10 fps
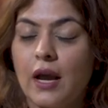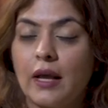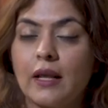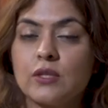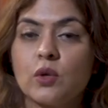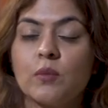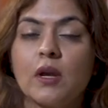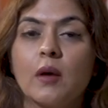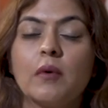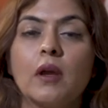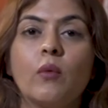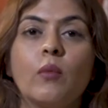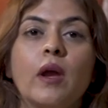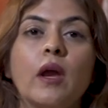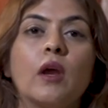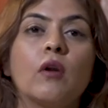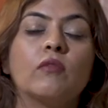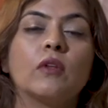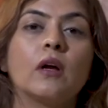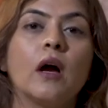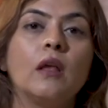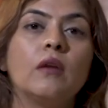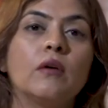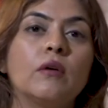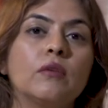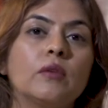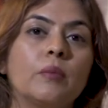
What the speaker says: and as you're becoming aware of the color, the